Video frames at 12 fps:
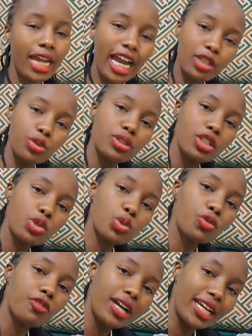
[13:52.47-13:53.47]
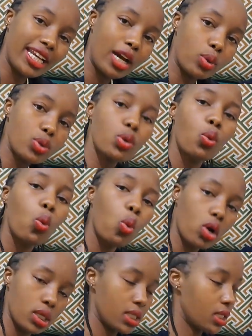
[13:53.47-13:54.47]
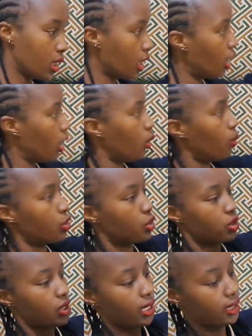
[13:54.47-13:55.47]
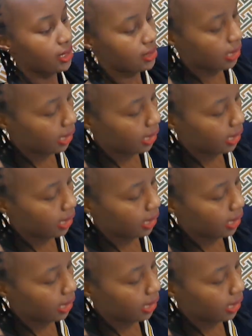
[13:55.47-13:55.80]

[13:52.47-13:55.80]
and you need to find out what your child is